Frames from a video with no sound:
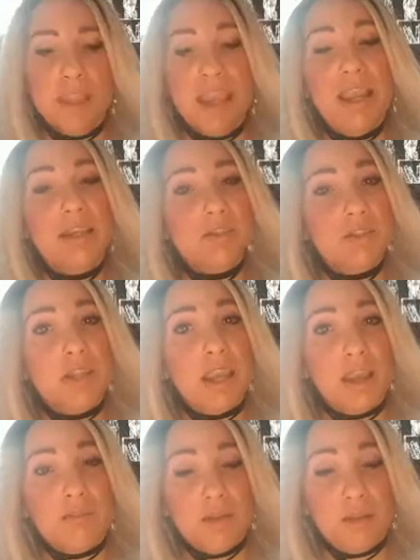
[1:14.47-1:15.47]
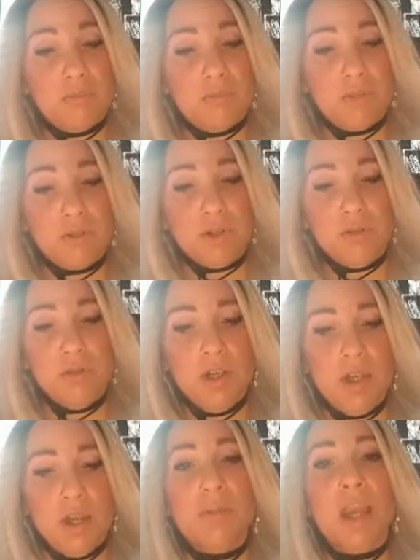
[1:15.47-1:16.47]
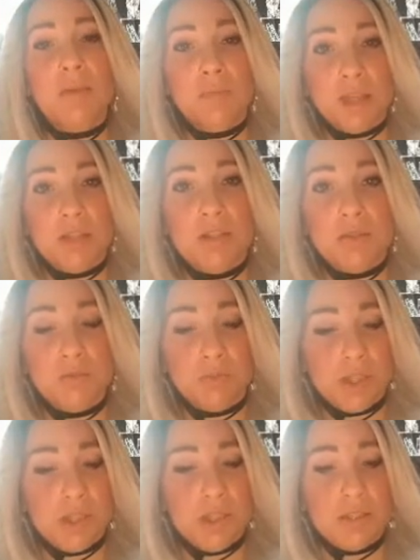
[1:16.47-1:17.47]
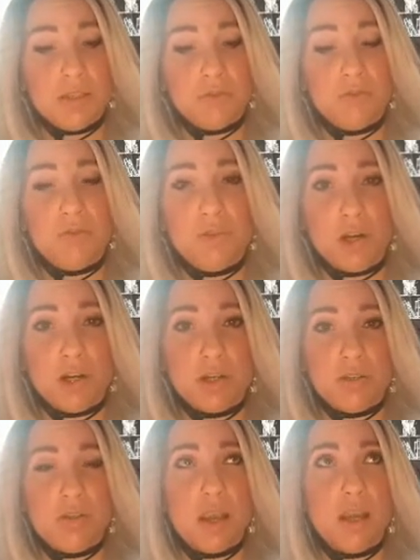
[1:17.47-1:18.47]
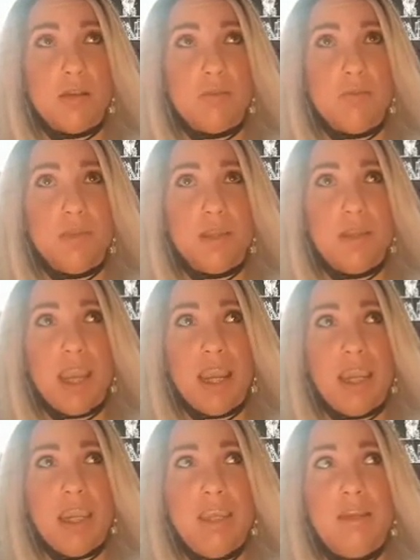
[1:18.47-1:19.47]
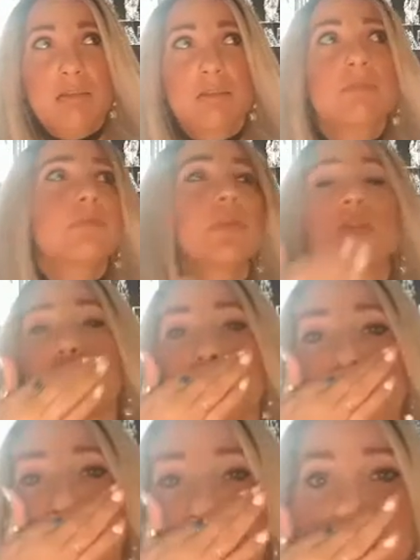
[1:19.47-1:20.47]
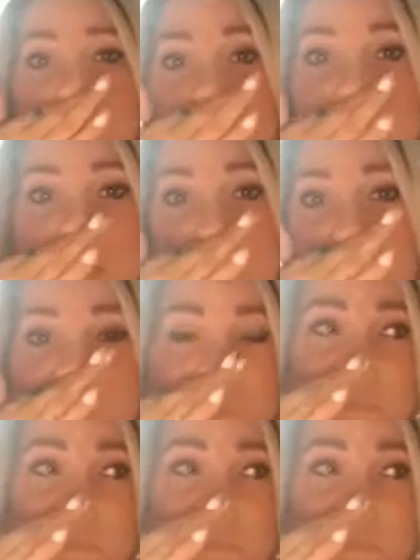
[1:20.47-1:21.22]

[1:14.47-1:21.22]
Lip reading: they actually have come through. Sometimes I do read these in reverse. They talk to me